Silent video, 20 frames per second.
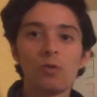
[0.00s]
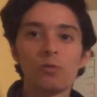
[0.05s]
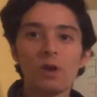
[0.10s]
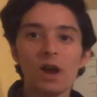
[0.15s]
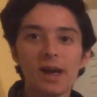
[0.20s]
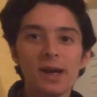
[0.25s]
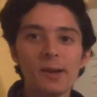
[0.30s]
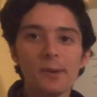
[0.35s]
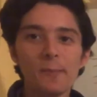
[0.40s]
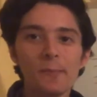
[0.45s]

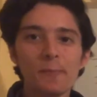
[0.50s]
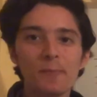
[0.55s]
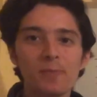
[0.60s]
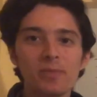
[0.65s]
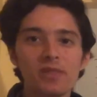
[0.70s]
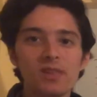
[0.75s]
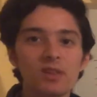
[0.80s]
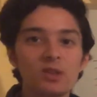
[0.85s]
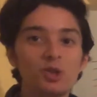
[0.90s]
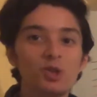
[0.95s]
right,
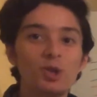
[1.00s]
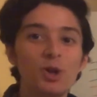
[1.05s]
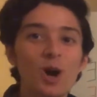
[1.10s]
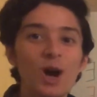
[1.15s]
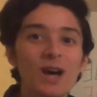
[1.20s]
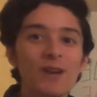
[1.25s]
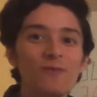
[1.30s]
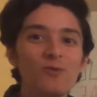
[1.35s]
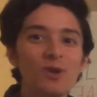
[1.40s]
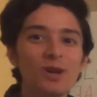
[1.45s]
so now
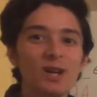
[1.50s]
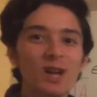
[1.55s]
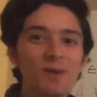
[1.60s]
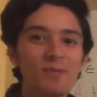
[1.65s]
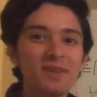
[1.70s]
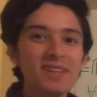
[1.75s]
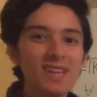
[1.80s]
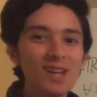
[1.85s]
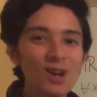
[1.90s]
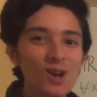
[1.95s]
I've written up
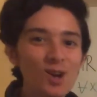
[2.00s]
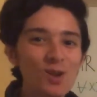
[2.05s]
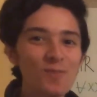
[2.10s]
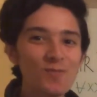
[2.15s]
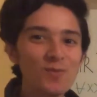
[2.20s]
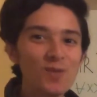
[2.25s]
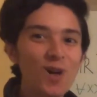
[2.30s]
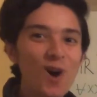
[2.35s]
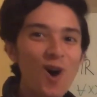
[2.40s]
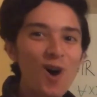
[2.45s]
here
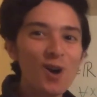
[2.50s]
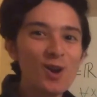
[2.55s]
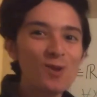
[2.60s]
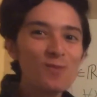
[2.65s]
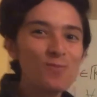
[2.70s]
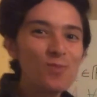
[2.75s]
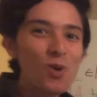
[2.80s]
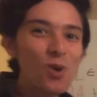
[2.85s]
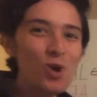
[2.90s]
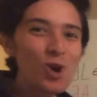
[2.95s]
on our
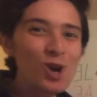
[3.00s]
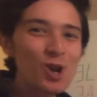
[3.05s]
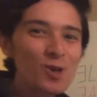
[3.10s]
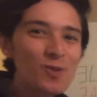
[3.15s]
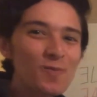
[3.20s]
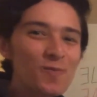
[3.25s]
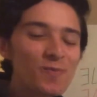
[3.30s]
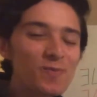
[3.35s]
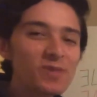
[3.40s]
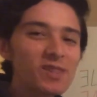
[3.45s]
board
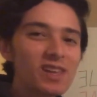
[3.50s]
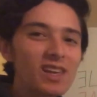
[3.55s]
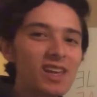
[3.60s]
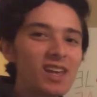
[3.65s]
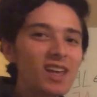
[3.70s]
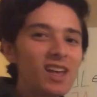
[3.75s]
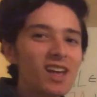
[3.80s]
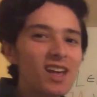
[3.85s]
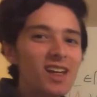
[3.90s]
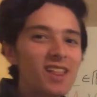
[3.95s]

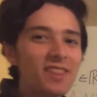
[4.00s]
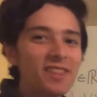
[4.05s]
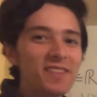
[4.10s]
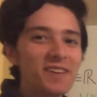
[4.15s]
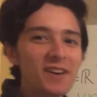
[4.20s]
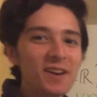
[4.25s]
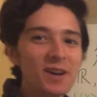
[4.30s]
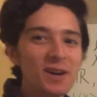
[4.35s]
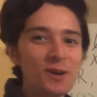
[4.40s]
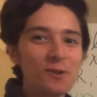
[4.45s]

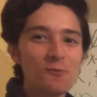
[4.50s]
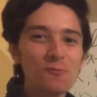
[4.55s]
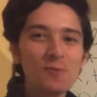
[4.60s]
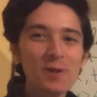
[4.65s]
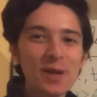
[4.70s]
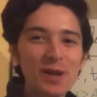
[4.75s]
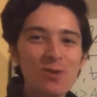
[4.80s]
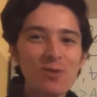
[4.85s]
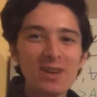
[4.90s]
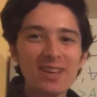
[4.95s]
the
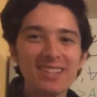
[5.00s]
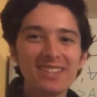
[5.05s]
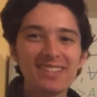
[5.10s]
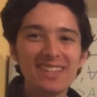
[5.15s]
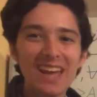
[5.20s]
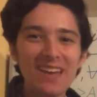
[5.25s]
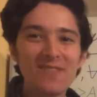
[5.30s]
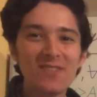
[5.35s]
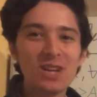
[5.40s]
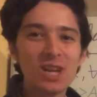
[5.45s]
rigorous
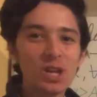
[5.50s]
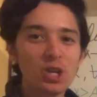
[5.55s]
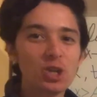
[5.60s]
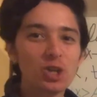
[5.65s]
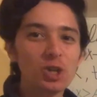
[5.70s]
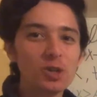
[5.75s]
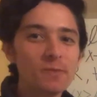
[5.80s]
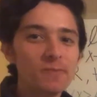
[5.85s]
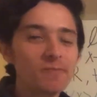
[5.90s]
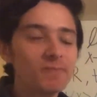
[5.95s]

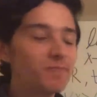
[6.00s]
definition